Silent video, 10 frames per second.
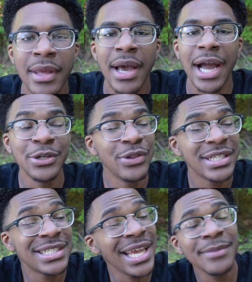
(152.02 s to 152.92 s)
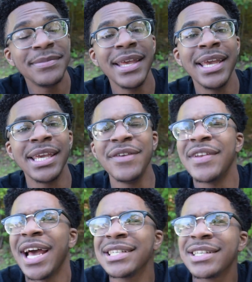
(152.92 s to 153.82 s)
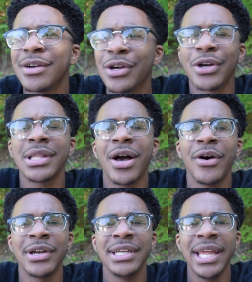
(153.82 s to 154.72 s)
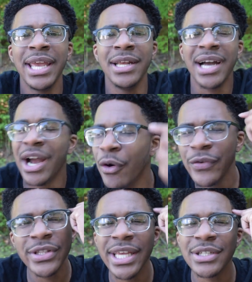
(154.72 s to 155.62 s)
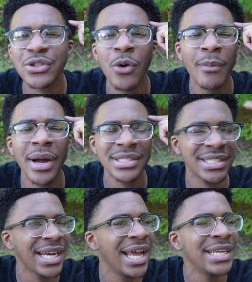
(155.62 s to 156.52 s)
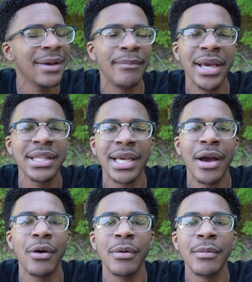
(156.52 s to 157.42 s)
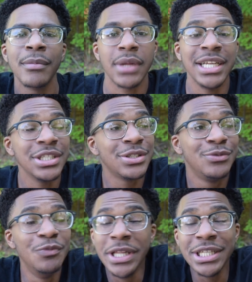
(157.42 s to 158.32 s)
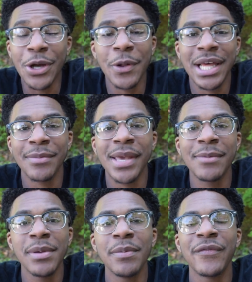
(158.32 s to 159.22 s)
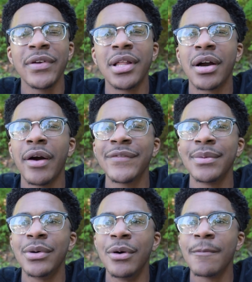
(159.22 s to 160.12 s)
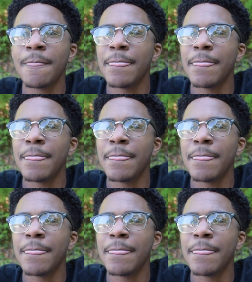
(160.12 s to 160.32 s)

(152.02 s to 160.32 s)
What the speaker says: I do the same thing even asking a girl out on a date. I overthink so much that I end up bailing out. I just really don't like making people feel uncomfortable.